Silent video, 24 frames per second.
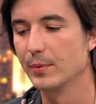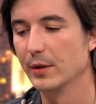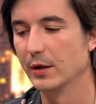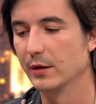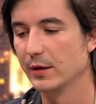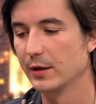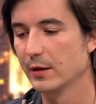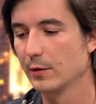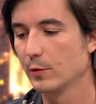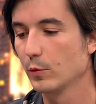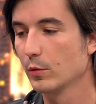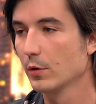
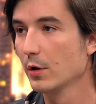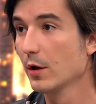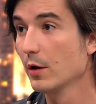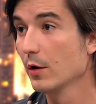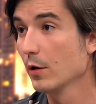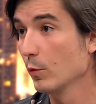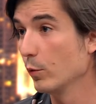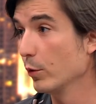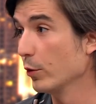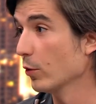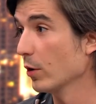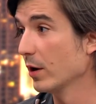billion,
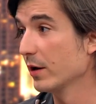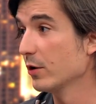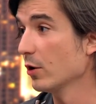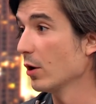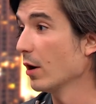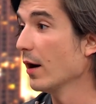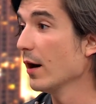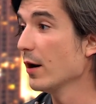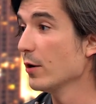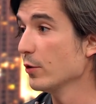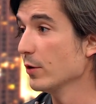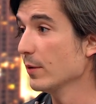we were under
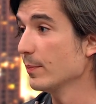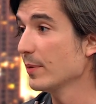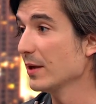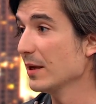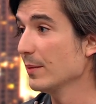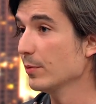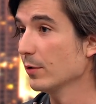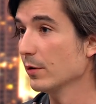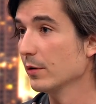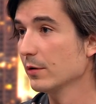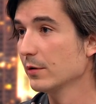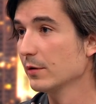100
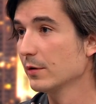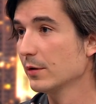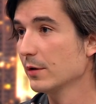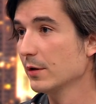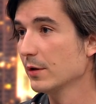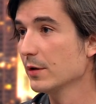people.